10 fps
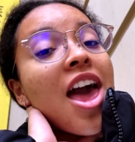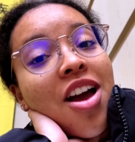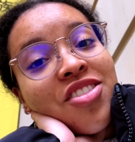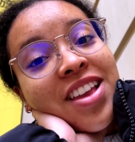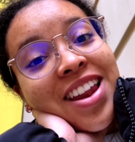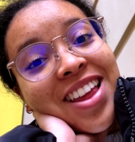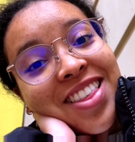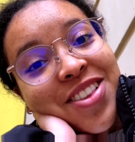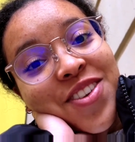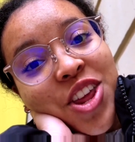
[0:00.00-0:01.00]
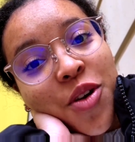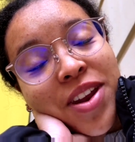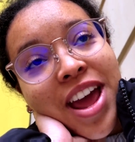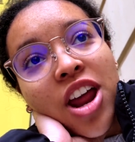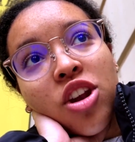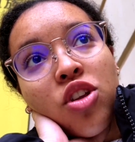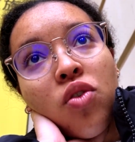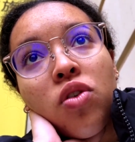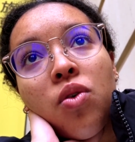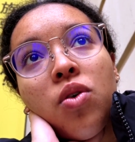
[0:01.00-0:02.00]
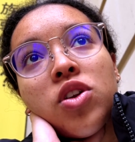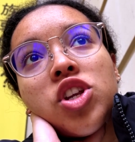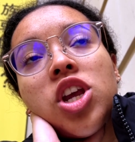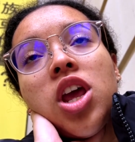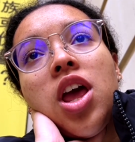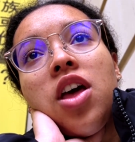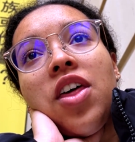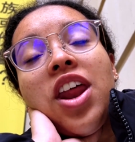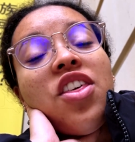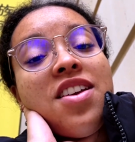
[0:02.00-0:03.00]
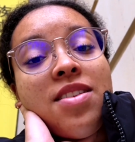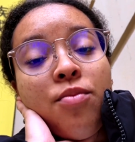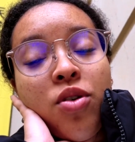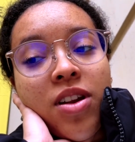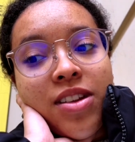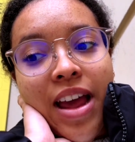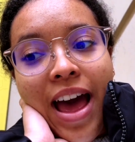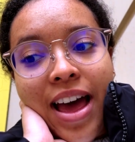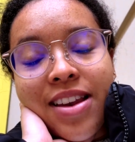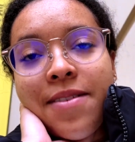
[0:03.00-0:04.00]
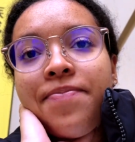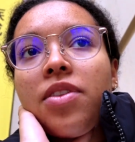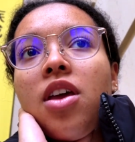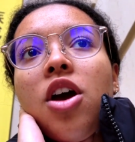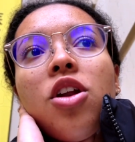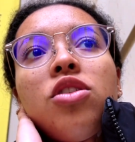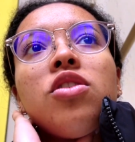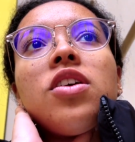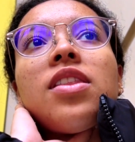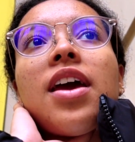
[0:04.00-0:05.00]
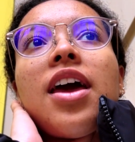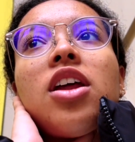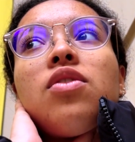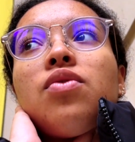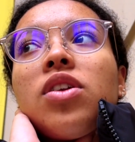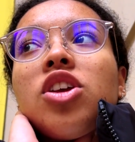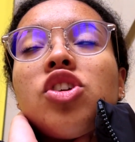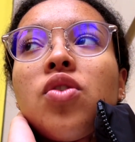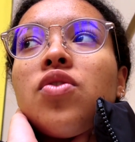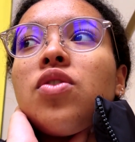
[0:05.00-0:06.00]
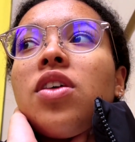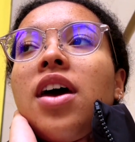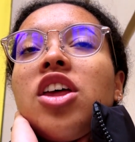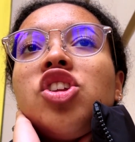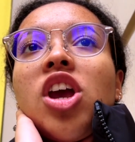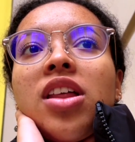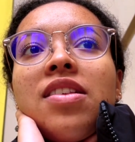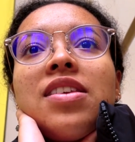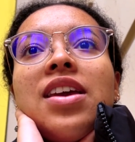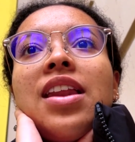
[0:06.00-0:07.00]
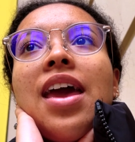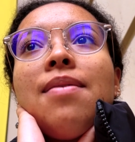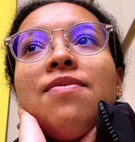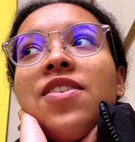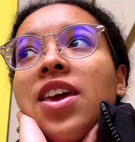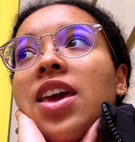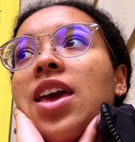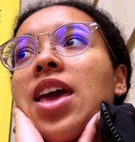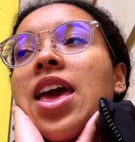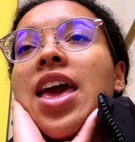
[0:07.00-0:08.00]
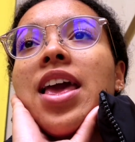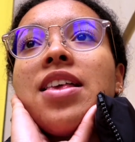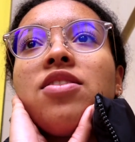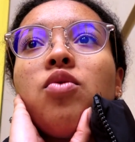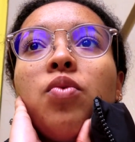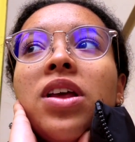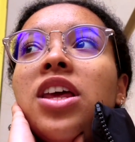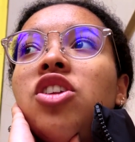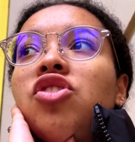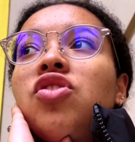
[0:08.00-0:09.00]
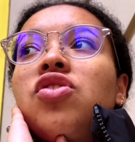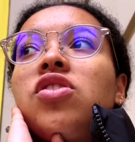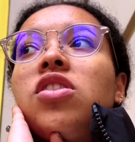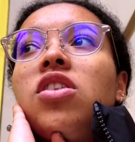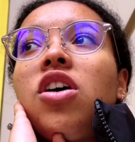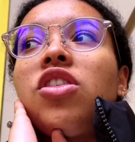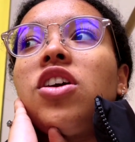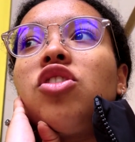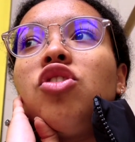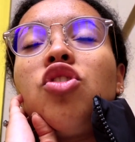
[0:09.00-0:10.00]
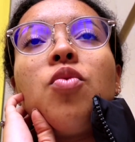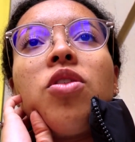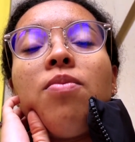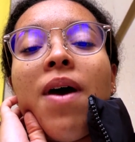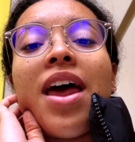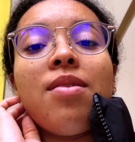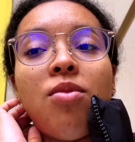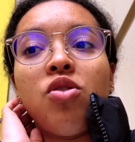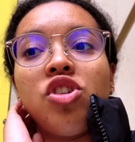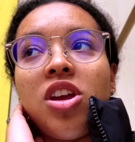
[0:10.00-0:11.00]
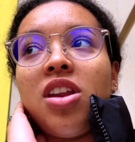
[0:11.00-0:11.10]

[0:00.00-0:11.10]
I was just editing this video and I had a new thought that I think is important to add. Another thing that kind of really shows you that jealousy and envy is really just nothing to do with a bad emotion.